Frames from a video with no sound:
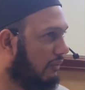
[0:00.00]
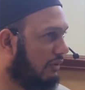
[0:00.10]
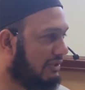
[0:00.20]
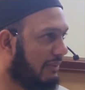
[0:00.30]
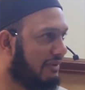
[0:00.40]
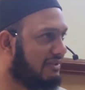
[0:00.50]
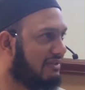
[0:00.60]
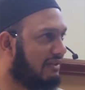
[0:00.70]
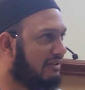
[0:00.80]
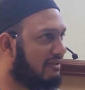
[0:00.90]
When someone says
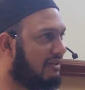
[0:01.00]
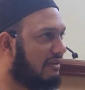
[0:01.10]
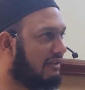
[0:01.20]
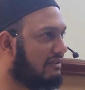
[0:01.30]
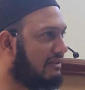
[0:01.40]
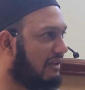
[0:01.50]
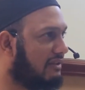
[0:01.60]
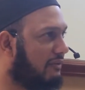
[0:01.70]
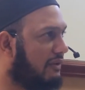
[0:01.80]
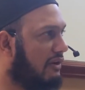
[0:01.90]
that's
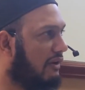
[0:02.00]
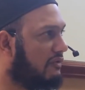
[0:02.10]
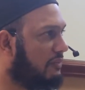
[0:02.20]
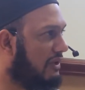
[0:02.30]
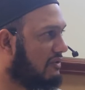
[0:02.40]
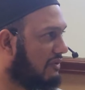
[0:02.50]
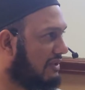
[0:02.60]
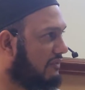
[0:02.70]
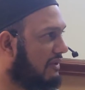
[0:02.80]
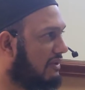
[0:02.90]
a figure of speech,
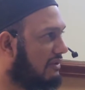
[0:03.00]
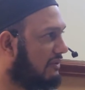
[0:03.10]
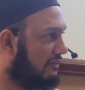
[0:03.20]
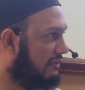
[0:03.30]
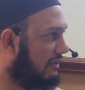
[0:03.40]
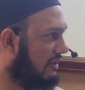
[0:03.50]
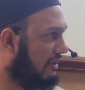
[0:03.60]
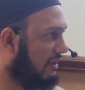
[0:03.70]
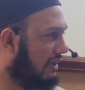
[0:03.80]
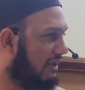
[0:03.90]
that's figurative,
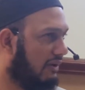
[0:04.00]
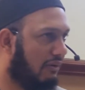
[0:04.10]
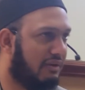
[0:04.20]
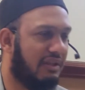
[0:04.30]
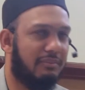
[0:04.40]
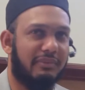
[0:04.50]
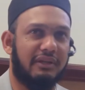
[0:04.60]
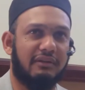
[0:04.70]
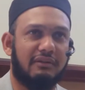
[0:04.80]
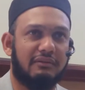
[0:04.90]
what do they
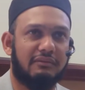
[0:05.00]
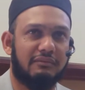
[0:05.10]
mean?